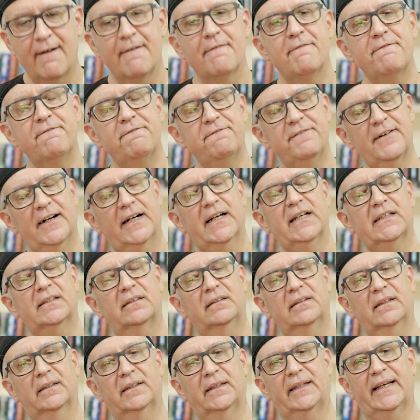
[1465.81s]

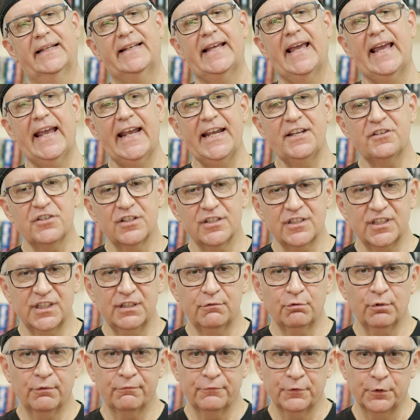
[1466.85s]
Finally, an agency
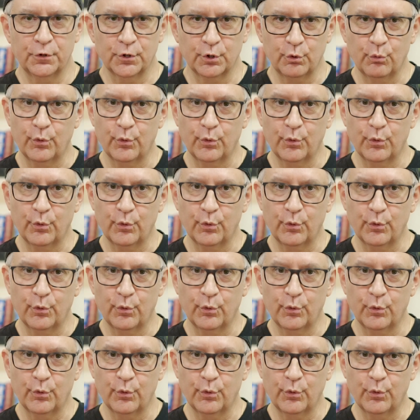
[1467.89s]
reviewer